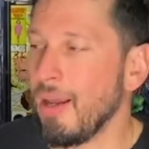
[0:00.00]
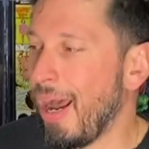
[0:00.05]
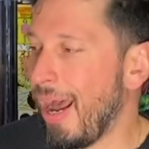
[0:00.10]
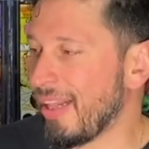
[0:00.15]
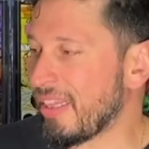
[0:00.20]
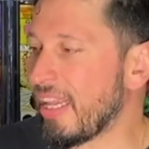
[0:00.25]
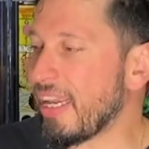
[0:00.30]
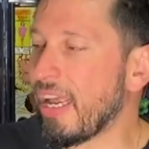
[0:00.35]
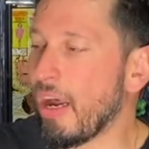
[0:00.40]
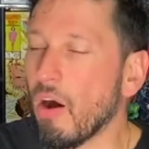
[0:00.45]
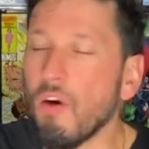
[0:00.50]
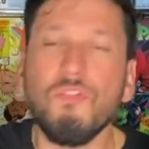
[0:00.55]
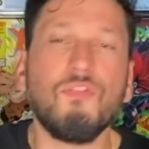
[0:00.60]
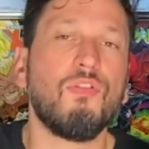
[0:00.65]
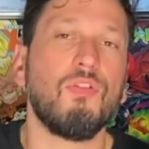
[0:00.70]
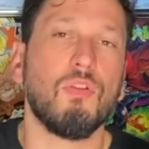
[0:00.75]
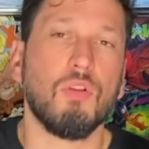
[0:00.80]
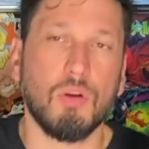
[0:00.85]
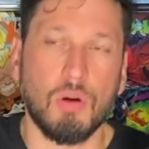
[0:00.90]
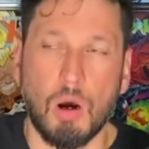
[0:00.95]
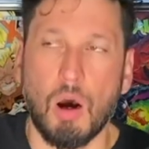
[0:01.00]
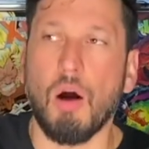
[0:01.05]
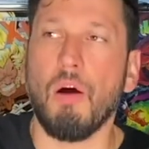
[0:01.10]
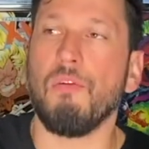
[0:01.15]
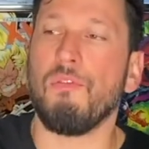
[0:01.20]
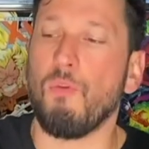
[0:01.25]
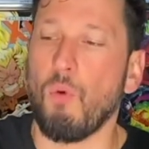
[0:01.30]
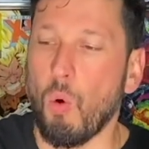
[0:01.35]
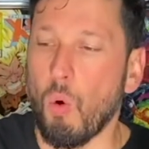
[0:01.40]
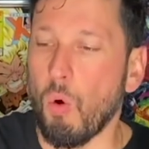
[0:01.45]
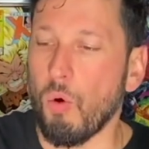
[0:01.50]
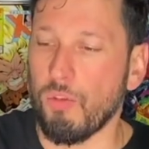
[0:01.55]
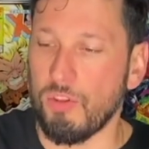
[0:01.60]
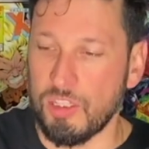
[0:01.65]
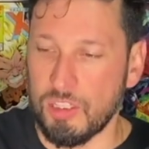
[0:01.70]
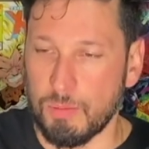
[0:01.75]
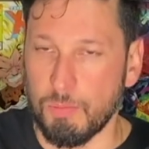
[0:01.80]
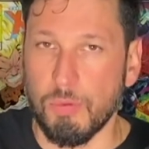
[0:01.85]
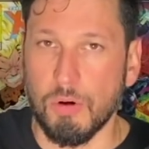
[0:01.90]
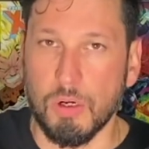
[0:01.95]
I think of all
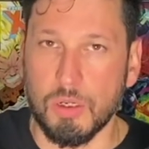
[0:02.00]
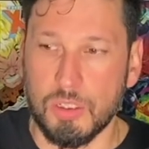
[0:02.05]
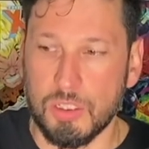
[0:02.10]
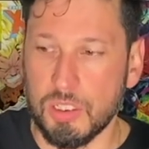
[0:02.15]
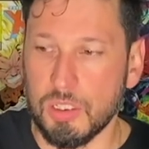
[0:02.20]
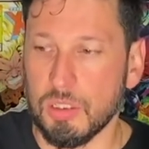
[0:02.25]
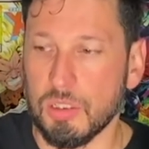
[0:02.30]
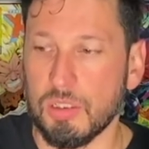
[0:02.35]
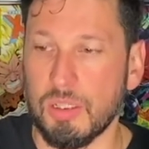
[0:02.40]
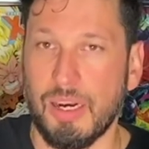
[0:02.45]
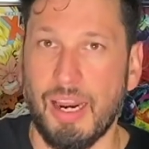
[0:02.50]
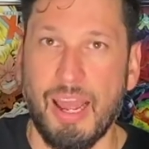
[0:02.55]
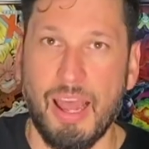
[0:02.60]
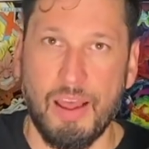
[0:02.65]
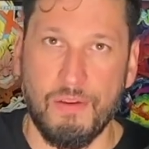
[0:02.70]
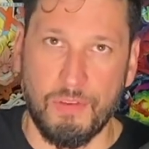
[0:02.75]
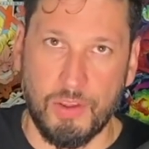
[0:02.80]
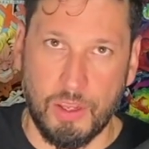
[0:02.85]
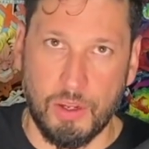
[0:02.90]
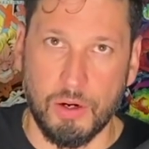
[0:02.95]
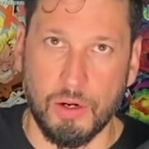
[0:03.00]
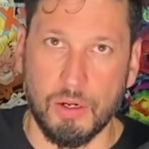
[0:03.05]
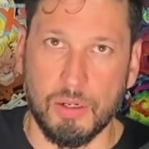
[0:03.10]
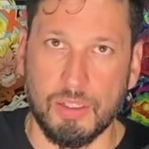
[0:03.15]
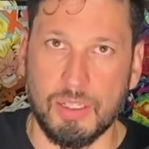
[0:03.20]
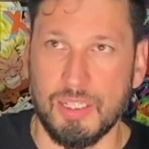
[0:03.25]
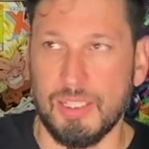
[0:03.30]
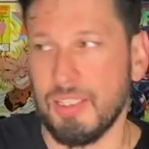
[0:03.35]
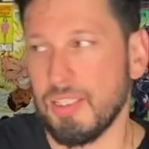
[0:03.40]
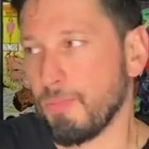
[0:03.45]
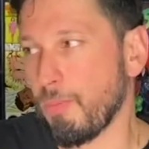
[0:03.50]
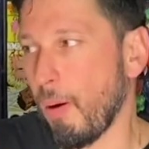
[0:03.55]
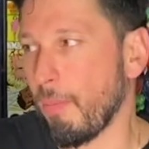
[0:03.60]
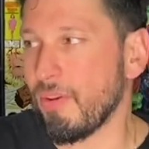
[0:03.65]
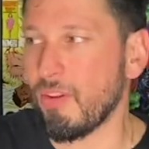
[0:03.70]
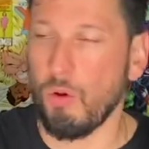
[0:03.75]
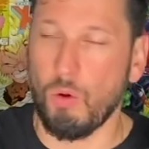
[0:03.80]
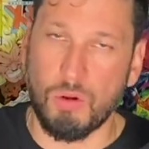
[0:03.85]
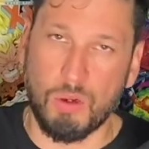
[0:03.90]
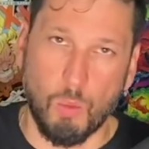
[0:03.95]
these books that I have here, this is probably
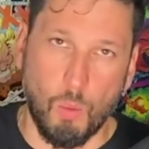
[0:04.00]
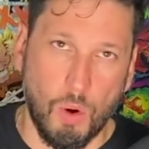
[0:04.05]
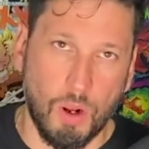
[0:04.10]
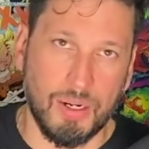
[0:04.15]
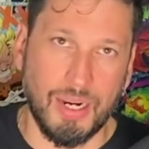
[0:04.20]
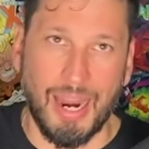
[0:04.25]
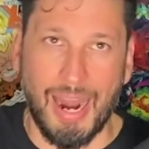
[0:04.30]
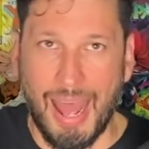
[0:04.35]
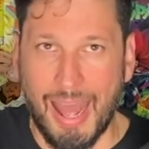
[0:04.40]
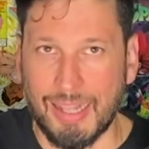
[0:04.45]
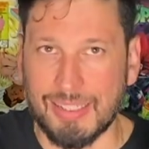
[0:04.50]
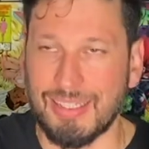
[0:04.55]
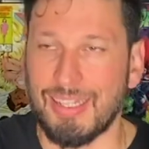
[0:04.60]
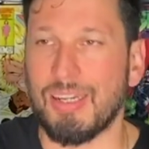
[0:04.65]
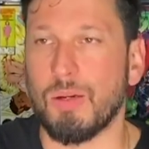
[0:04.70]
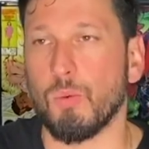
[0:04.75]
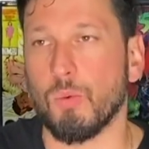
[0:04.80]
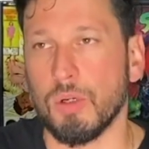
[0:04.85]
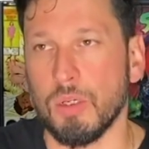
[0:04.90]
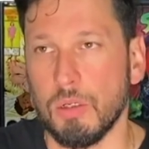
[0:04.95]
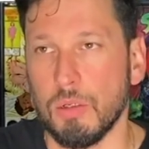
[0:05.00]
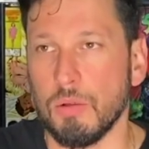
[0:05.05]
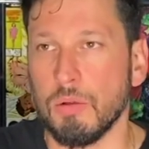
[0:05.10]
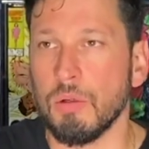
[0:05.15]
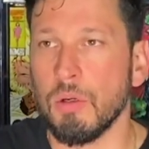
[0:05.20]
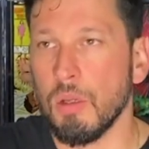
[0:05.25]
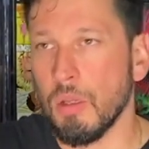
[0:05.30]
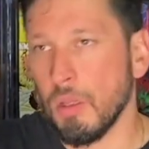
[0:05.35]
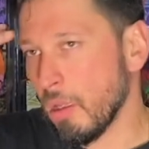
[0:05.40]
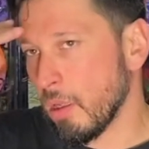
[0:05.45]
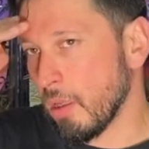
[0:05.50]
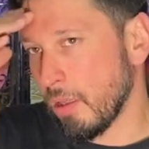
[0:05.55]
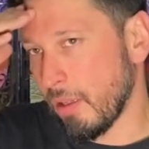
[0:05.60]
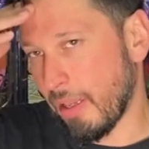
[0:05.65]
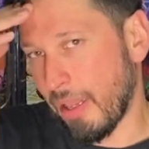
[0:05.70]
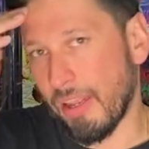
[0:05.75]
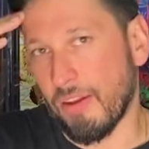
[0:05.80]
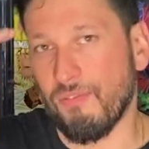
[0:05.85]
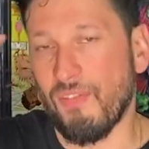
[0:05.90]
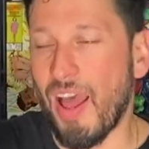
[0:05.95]
the only one that has any real
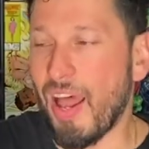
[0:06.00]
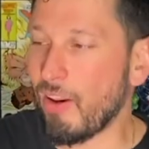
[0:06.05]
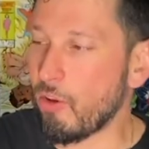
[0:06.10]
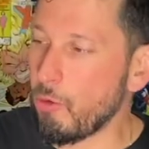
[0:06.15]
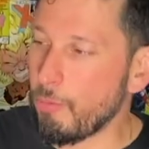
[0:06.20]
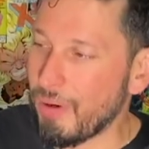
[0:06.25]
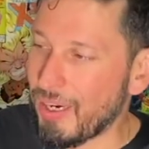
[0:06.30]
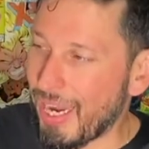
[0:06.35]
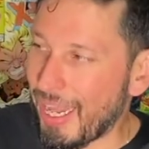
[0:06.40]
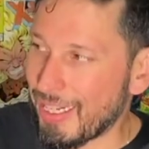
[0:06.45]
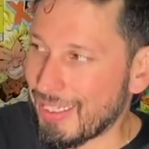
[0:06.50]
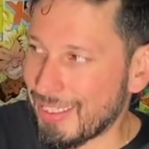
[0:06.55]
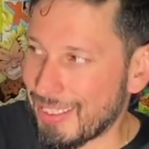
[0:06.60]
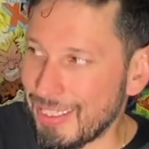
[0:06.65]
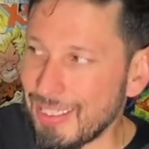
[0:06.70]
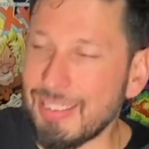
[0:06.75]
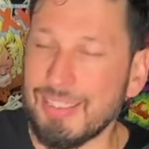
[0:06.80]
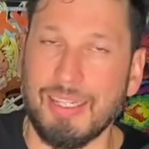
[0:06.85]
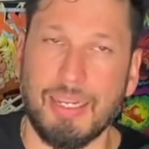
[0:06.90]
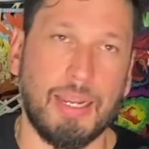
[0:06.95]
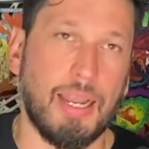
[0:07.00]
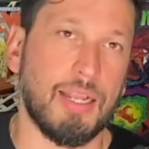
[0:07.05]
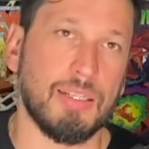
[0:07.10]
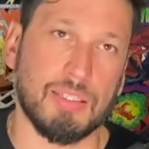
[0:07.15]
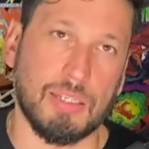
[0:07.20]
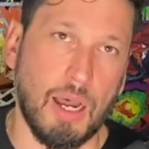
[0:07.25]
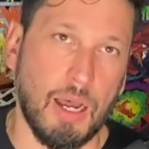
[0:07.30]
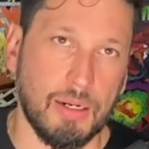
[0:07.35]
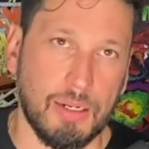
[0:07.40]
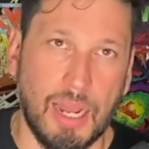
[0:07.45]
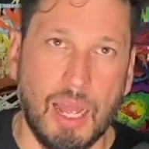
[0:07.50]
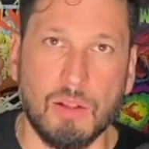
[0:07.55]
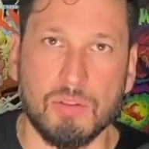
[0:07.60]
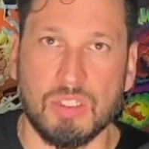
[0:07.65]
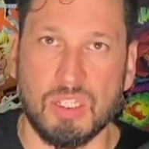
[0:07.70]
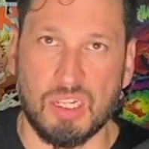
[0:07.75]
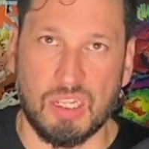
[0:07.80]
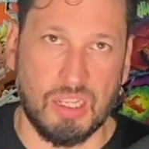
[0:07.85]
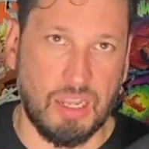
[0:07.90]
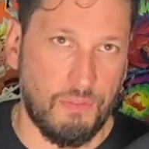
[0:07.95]
like value. But like this thing has gone down
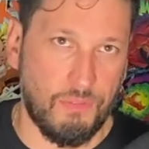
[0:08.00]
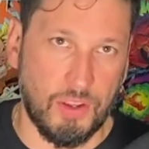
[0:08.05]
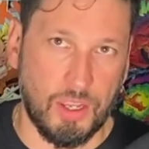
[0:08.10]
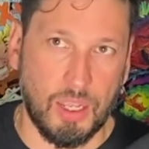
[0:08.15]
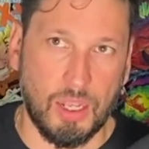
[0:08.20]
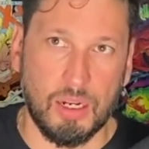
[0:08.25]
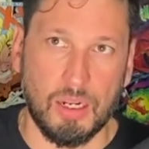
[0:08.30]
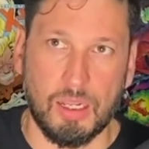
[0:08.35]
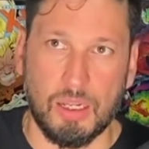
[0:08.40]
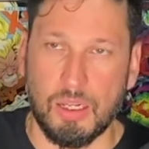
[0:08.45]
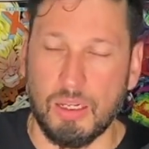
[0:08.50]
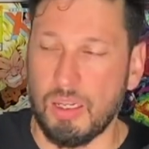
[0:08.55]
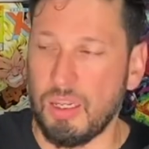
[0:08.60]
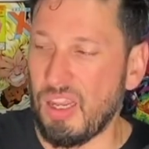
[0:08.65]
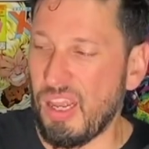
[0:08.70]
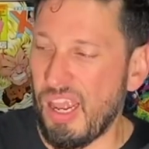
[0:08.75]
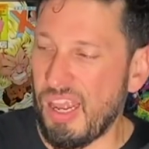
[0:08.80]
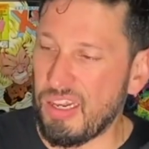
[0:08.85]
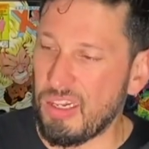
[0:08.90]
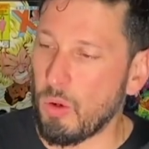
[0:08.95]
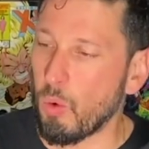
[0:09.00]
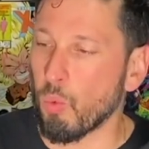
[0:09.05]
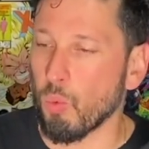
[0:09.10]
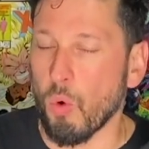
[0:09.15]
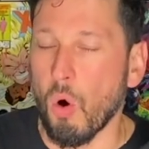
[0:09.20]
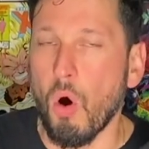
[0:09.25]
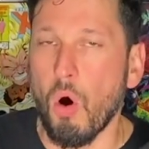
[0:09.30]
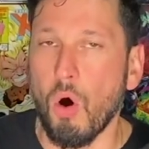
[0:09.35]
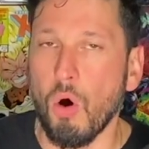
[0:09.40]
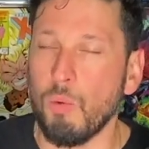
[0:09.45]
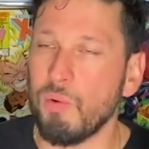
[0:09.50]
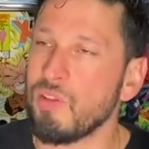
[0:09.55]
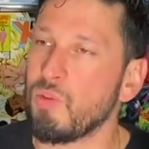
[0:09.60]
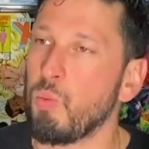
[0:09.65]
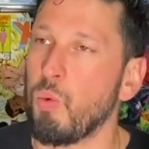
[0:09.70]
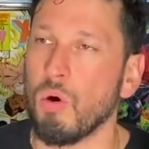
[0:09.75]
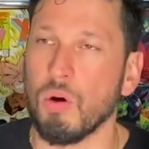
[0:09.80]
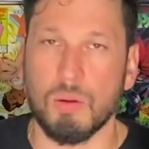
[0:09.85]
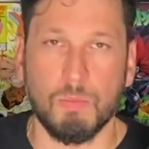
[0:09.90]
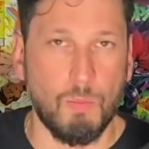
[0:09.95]
significantly. In the raw, it was
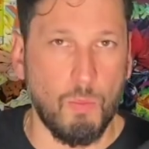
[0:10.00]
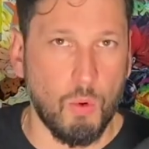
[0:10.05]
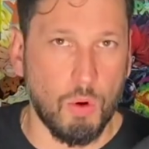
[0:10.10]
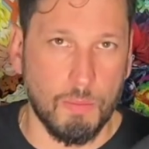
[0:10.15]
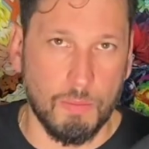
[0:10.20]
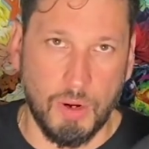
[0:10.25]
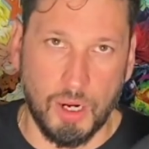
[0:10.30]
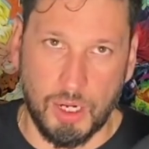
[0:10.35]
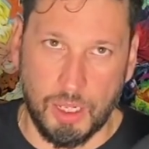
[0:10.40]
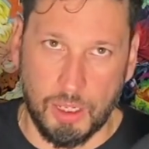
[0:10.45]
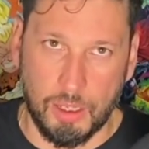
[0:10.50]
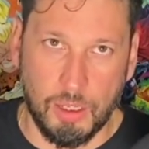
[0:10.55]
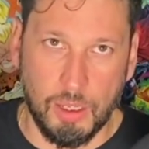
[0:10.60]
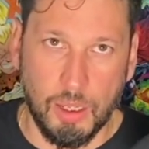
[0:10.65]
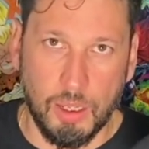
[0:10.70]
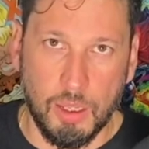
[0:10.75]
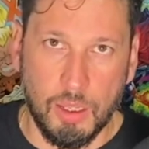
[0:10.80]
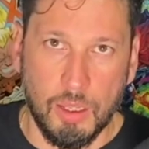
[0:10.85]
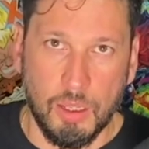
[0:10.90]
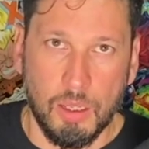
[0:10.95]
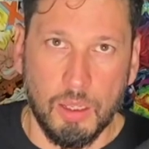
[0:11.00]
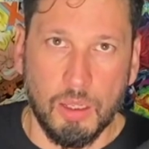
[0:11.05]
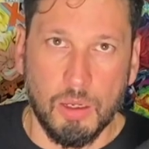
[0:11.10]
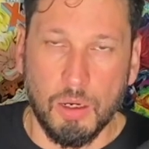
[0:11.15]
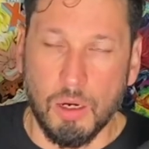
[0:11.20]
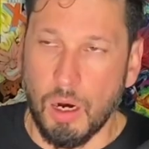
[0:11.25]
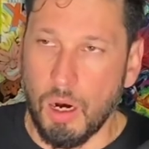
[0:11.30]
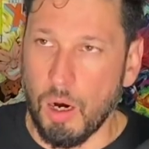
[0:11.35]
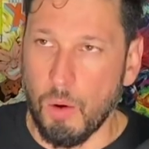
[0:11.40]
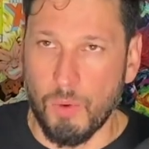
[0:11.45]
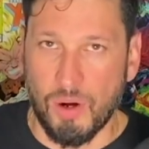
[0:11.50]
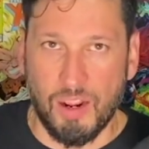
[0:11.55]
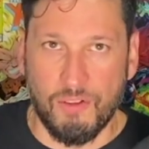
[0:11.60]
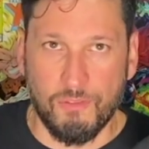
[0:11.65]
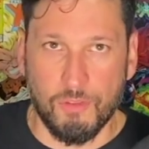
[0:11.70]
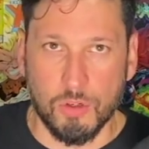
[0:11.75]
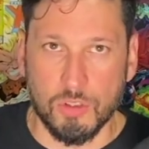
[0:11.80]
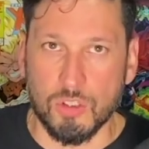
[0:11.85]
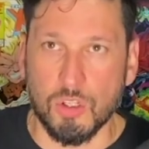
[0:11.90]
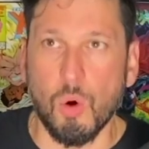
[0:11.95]
worth more money when I
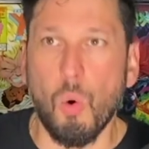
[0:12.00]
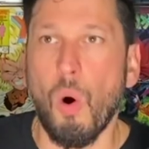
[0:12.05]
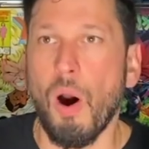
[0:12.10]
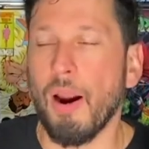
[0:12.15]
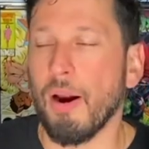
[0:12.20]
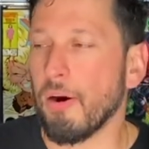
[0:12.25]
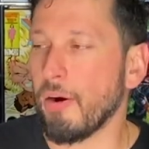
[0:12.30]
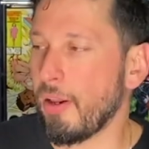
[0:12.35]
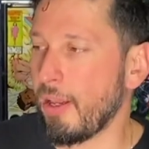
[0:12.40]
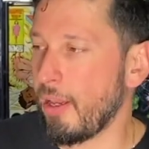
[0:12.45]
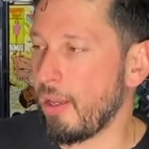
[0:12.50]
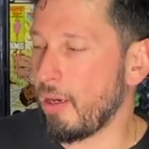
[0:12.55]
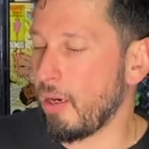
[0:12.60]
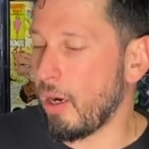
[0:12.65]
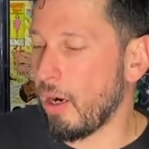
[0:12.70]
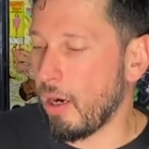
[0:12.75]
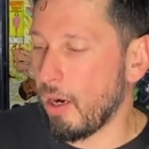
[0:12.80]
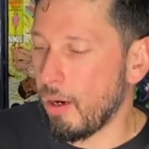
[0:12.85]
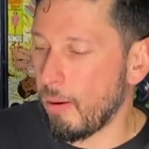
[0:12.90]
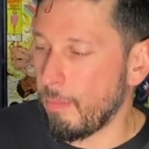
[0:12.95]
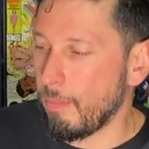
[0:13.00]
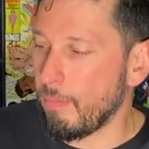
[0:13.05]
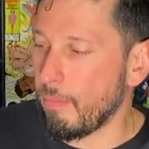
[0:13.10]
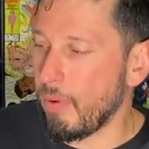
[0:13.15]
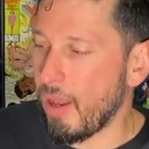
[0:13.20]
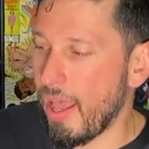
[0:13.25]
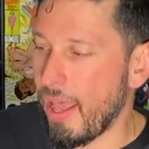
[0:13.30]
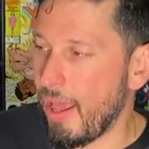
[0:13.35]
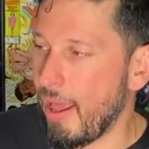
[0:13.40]
first acquired it, and